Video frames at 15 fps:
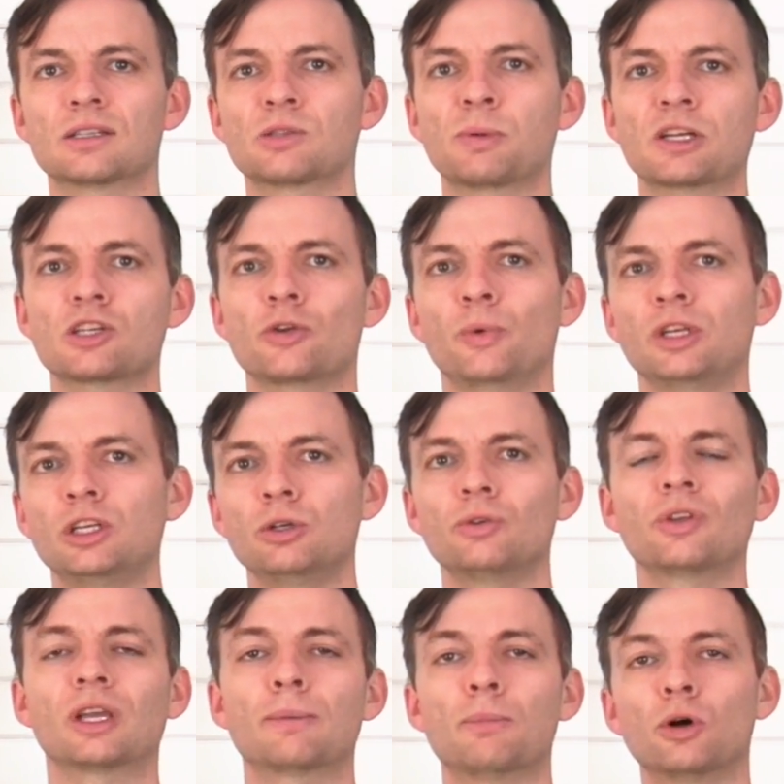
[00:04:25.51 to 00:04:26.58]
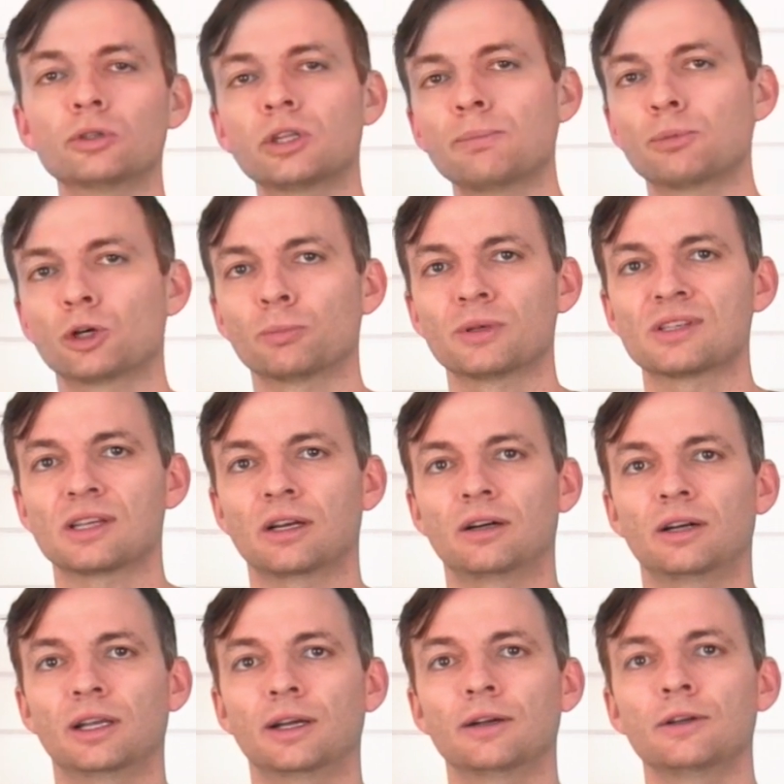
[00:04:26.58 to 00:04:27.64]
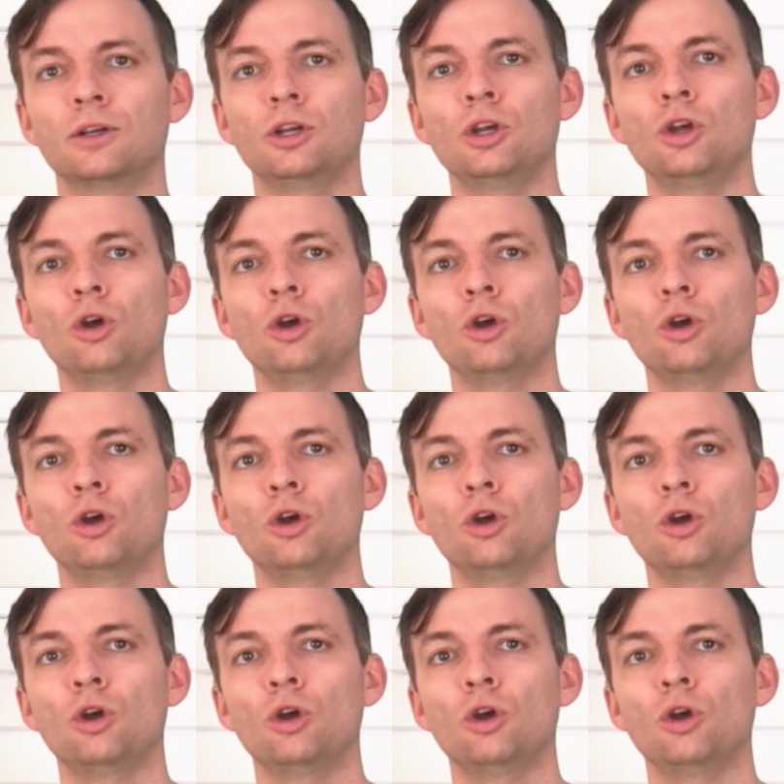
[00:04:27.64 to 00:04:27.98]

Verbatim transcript: especially when using a multi-purpose area